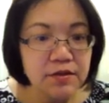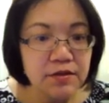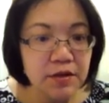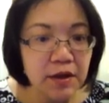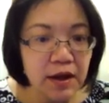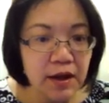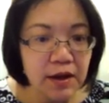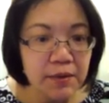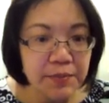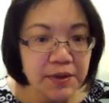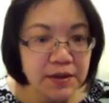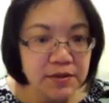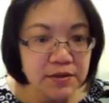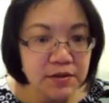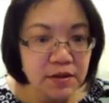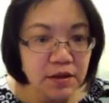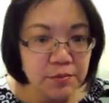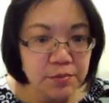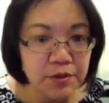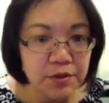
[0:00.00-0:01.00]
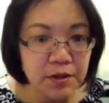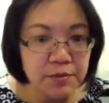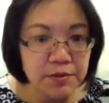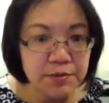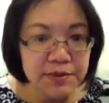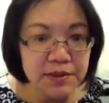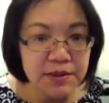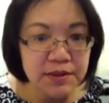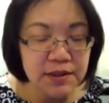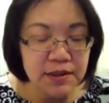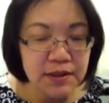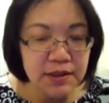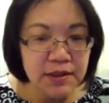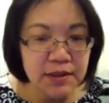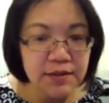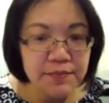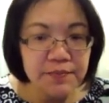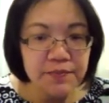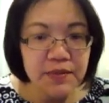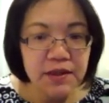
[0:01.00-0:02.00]
It's not based on
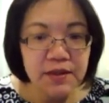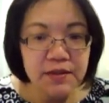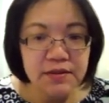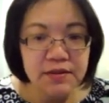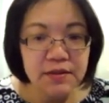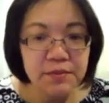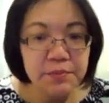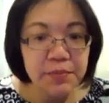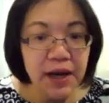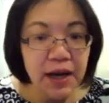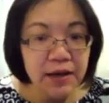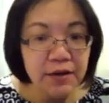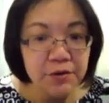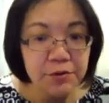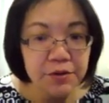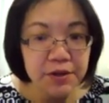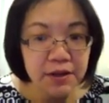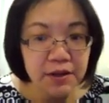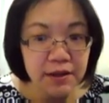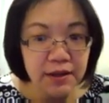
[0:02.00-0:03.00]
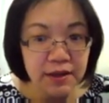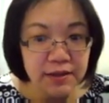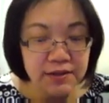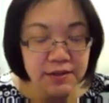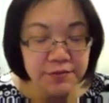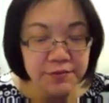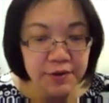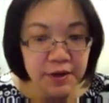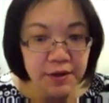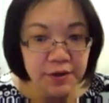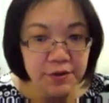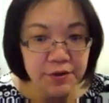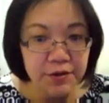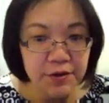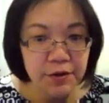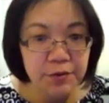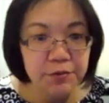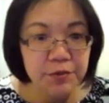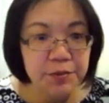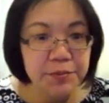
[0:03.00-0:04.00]
probability. It's a binary
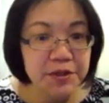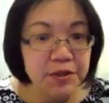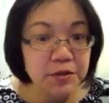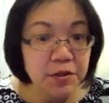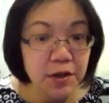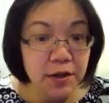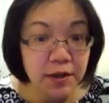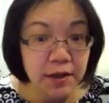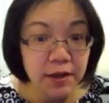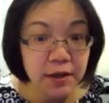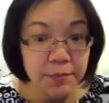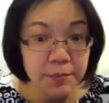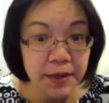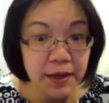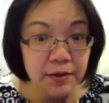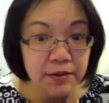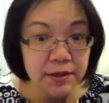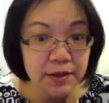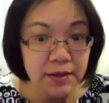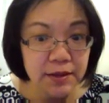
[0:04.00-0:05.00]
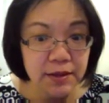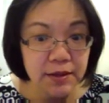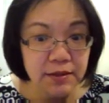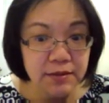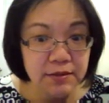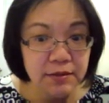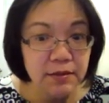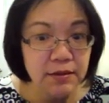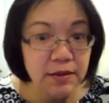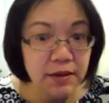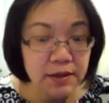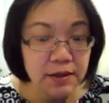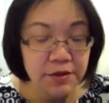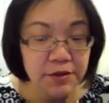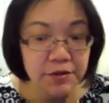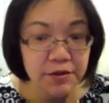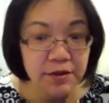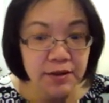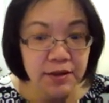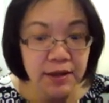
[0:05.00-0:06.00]
classifier, and we've been talking about it as a
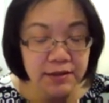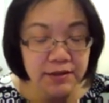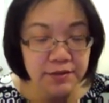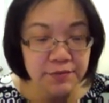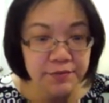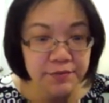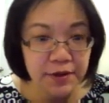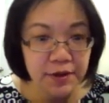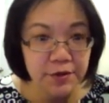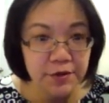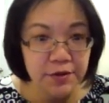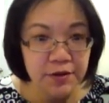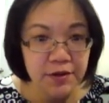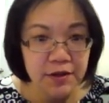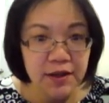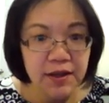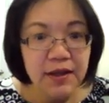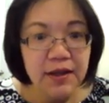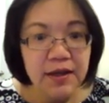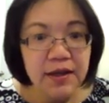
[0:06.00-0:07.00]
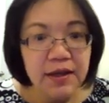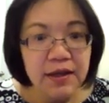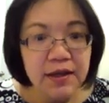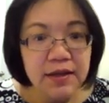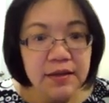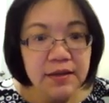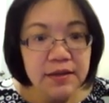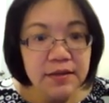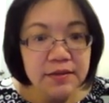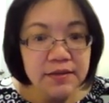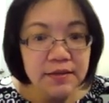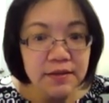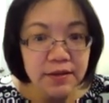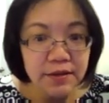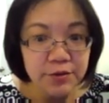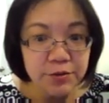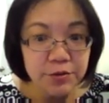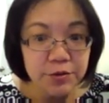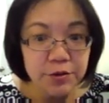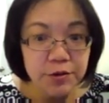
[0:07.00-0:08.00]
linear classifier. In this
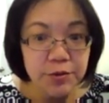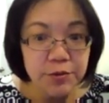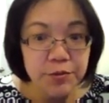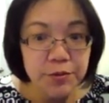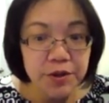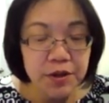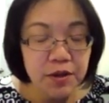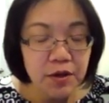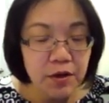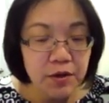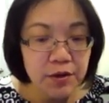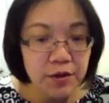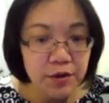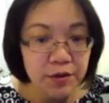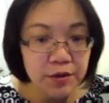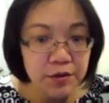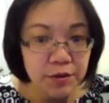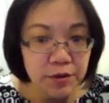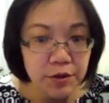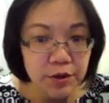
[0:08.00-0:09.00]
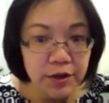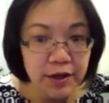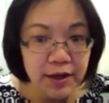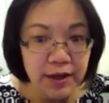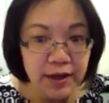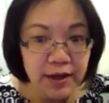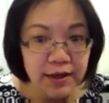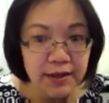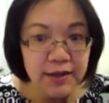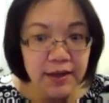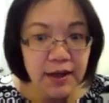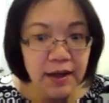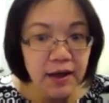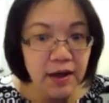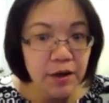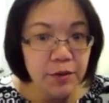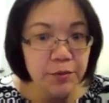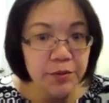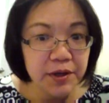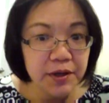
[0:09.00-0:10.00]
lecture, we are going to look at
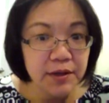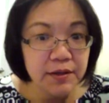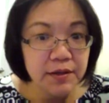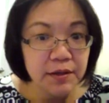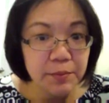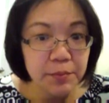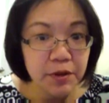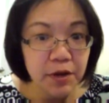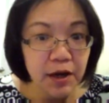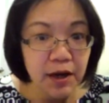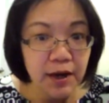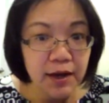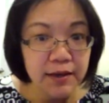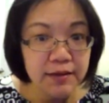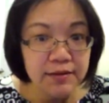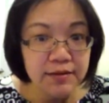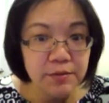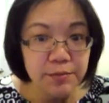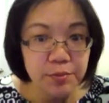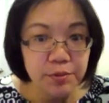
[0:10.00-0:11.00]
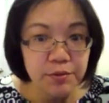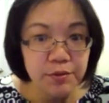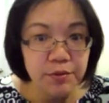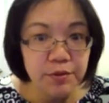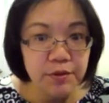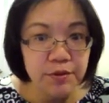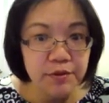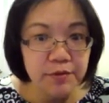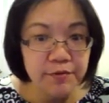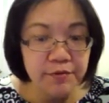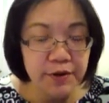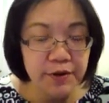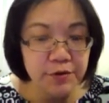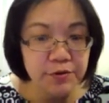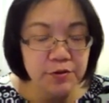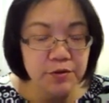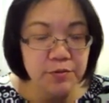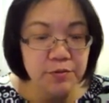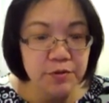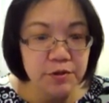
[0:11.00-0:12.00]
how we can apply support
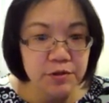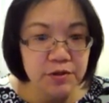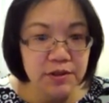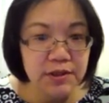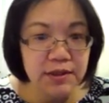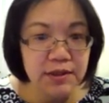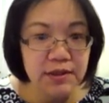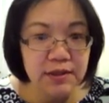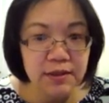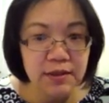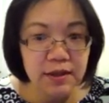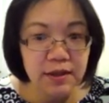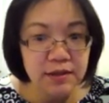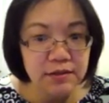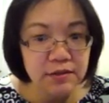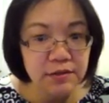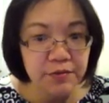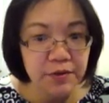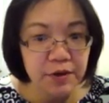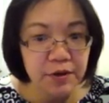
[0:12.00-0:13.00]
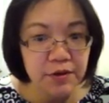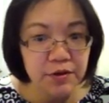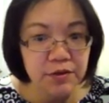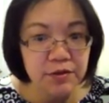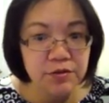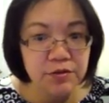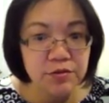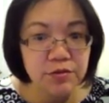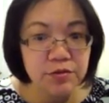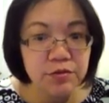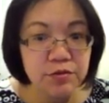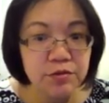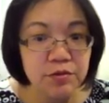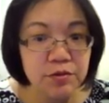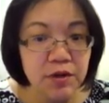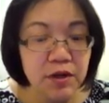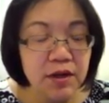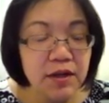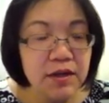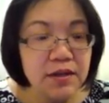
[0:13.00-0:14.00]
vector machine classifiers
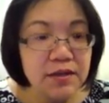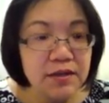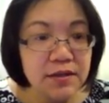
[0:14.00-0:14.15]
to